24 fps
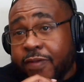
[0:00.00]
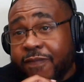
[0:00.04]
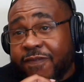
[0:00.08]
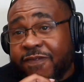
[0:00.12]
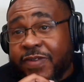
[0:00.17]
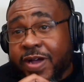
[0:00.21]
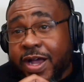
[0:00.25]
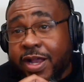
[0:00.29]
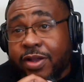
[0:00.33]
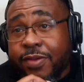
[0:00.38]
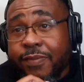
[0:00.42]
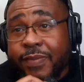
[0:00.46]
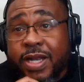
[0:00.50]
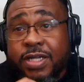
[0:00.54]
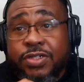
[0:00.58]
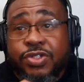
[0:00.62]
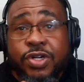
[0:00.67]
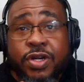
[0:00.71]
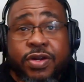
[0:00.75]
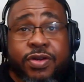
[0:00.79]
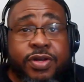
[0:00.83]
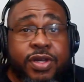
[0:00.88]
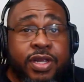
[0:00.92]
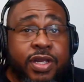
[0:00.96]
Follow my
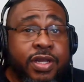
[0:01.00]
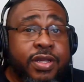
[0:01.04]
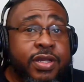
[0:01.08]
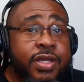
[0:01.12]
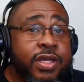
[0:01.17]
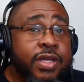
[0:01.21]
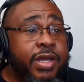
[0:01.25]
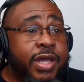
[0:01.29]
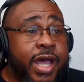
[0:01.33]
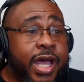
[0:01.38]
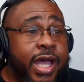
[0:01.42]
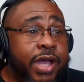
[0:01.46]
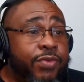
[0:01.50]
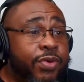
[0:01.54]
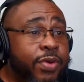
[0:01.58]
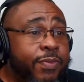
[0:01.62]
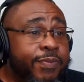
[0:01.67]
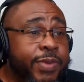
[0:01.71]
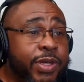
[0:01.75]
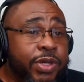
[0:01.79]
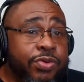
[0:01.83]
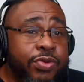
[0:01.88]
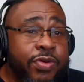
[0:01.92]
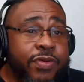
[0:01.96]
journey. I will
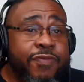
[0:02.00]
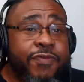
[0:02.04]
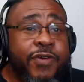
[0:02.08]
be doing